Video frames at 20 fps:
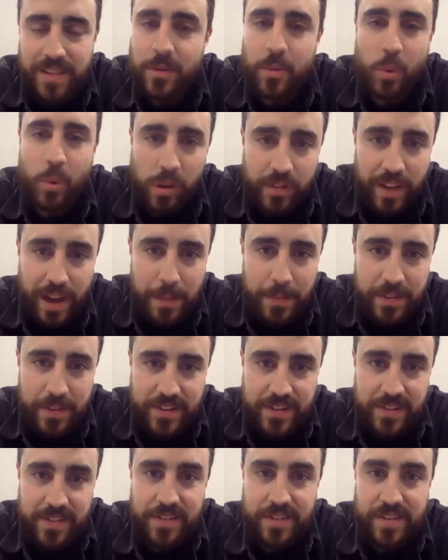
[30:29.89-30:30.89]
So all of our
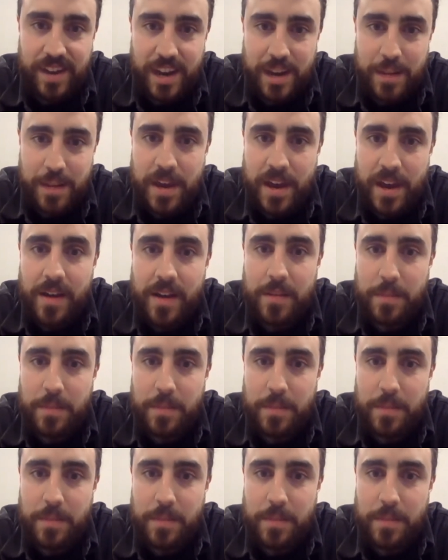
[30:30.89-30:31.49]
petitions are GDPR